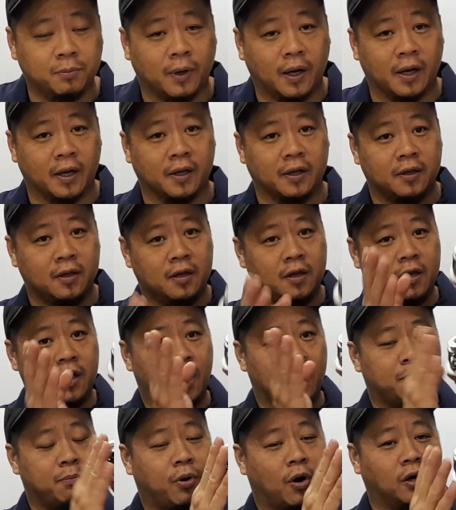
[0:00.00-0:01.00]
by
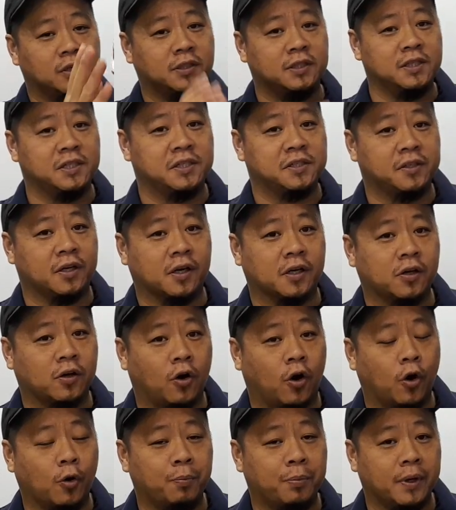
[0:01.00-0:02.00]
a partially stuck
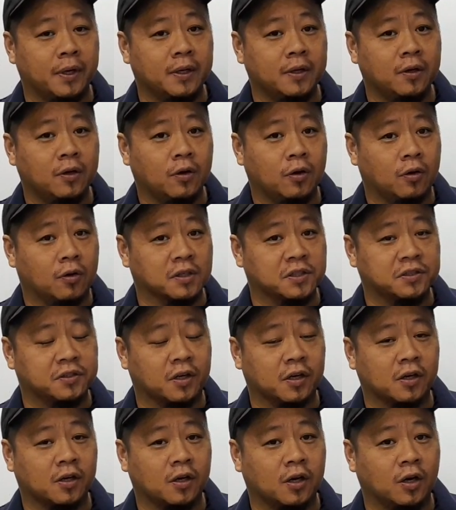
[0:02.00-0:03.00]
open or
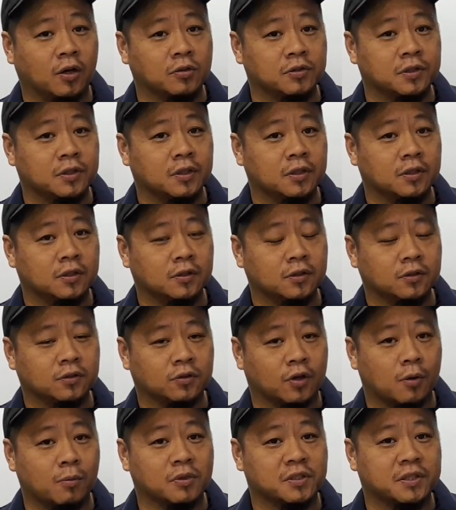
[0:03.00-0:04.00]
stuck closed
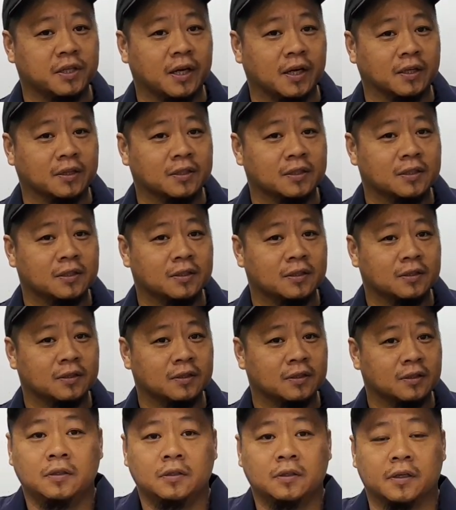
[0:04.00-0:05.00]
thermostat.
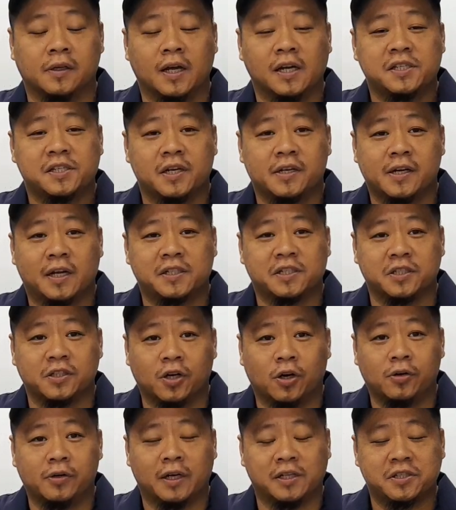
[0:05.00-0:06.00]
The next sign that you
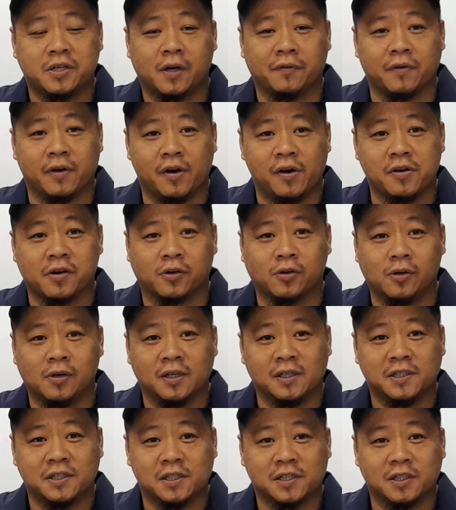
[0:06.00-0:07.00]
know that you have air in your
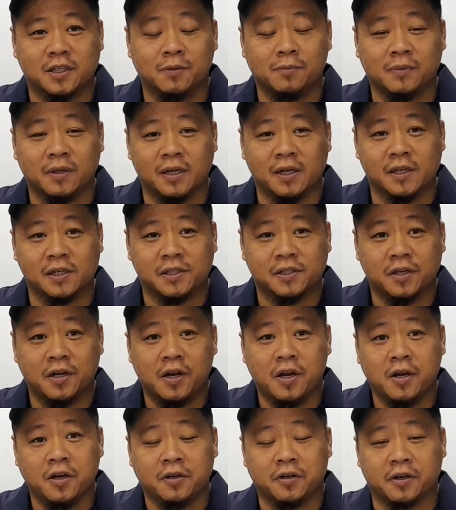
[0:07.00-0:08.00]
cooling system is
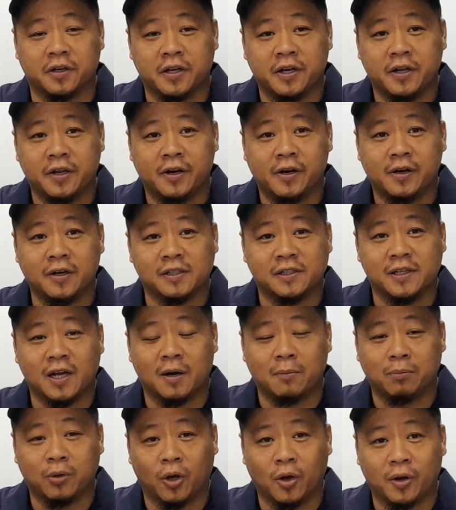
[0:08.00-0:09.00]
your heater is
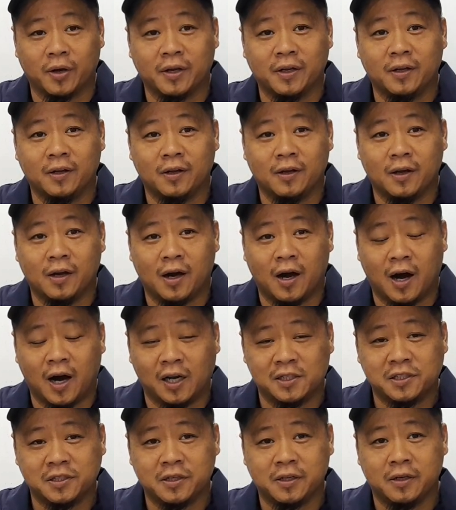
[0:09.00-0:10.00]
not blowing
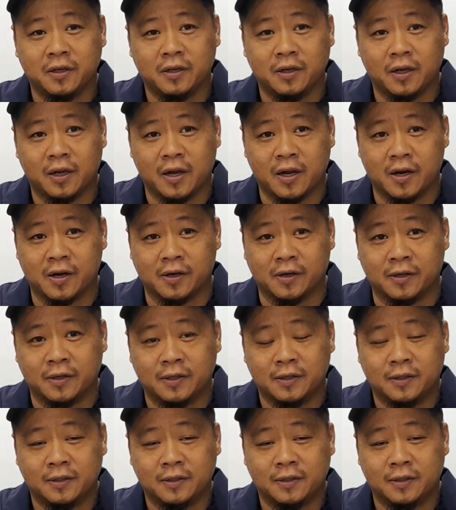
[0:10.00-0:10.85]
hot air.